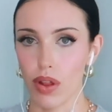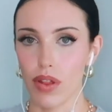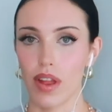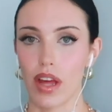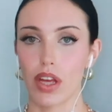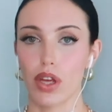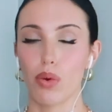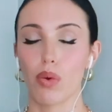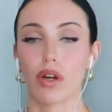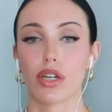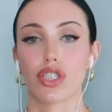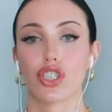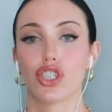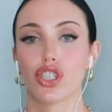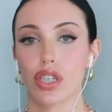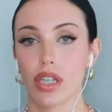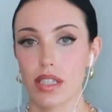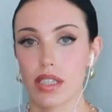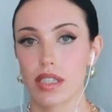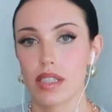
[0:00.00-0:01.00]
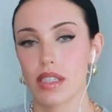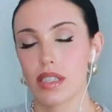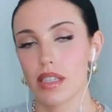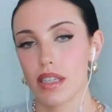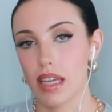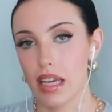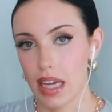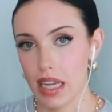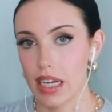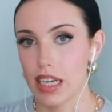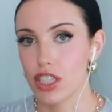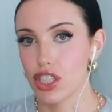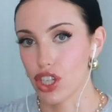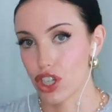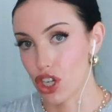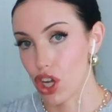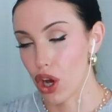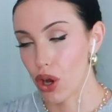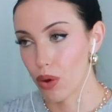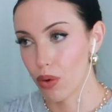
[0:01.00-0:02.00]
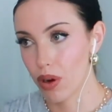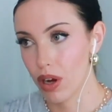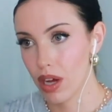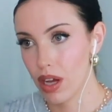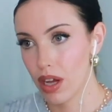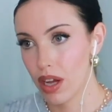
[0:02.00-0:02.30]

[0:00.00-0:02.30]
that you are just getting to know.